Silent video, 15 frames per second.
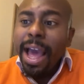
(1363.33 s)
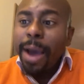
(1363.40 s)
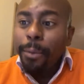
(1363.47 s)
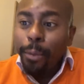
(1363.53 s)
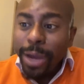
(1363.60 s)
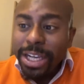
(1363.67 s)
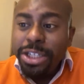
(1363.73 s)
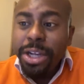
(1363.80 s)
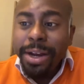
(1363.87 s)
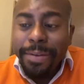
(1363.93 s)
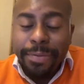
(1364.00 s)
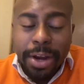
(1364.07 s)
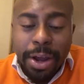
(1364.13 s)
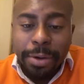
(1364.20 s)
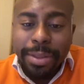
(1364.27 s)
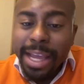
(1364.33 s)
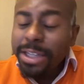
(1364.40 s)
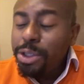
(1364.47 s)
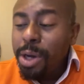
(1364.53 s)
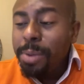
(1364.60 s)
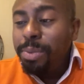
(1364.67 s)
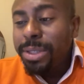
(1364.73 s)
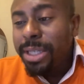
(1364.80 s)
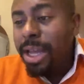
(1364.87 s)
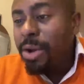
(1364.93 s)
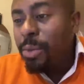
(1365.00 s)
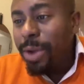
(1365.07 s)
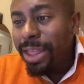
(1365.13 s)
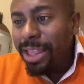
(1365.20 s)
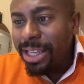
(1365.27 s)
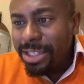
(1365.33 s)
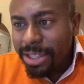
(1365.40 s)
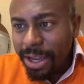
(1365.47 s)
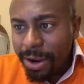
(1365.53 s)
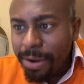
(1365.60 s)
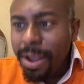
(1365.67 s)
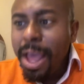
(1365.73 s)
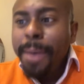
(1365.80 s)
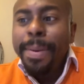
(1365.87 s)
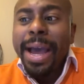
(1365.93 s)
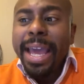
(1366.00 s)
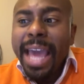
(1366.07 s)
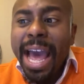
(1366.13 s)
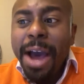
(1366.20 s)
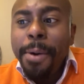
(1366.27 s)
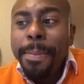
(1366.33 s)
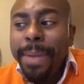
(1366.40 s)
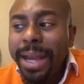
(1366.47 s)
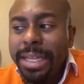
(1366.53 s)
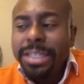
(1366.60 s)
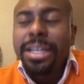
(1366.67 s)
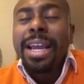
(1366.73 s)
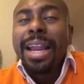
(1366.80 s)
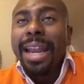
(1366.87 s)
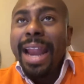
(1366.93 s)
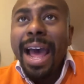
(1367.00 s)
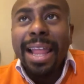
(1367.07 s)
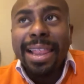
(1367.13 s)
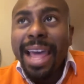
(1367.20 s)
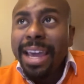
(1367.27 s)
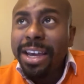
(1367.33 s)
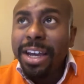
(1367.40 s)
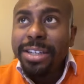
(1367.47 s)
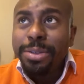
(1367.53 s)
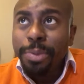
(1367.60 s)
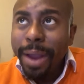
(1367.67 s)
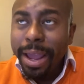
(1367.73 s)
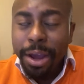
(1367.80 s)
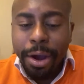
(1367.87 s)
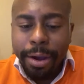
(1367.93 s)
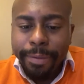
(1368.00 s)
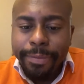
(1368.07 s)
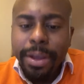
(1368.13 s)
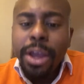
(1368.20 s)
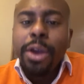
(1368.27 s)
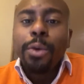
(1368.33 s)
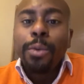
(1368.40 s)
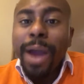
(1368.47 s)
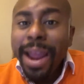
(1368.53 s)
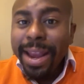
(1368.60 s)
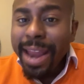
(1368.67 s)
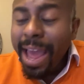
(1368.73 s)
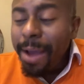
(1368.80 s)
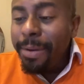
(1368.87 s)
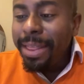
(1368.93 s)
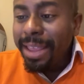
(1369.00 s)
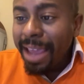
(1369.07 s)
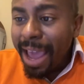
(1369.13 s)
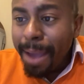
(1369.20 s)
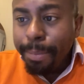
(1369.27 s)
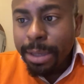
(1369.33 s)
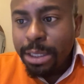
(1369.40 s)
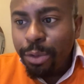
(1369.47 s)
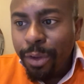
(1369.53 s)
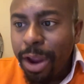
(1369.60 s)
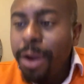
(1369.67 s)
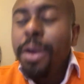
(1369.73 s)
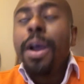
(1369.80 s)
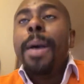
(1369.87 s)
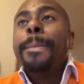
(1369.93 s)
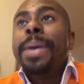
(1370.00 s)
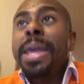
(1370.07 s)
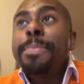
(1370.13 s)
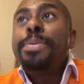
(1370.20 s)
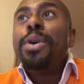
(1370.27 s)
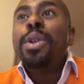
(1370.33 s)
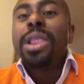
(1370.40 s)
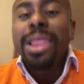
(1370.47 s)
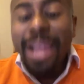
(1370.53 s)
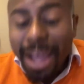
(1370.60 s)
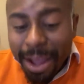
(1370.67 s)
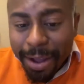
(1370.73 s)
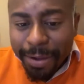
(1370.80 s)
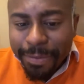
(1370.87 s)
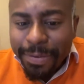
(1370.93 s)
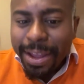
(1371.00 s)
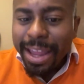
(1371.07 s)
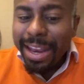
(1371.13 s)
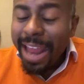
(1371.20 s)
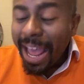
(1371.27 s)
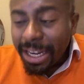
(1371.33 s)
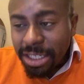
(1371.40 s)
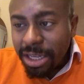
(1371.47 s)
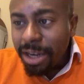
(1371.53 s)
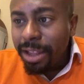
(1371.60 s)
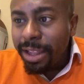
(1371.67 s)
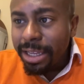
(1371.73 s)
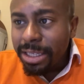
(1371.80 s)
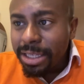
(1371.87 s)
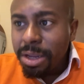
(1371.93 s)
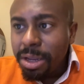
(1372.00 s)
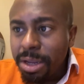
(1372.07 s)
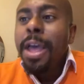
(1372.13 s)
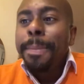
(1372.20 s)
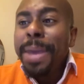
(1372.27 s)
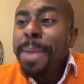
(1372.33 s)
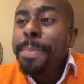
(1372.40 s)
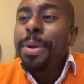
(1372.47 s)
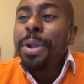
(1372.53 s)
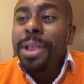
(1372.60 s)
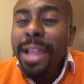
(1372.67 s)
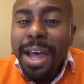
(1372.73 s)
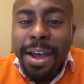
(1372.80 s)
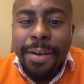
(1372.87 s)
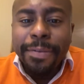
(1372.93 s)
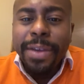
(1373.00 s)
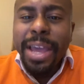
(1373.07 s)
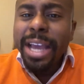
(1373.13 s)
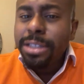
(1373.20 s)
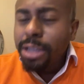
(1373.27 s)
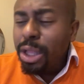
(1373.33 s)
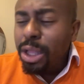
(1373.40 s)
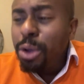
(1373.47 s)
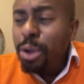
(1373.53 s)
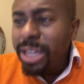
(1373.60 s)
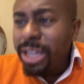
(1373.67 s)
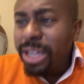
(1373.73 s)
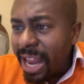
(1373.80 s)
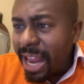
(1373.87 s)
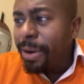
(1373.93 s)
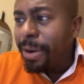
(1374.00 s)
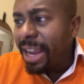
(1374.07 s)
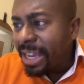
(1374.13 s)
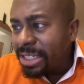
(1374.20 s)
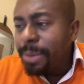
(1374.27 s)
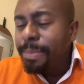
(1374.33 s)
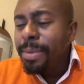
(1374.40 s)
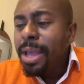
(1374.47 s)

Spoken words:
We should have known that Trump was going to win this year by how much Not Like Us rang off. Right now in the atmosphere, people love nationalism. People love exclusionary,ism.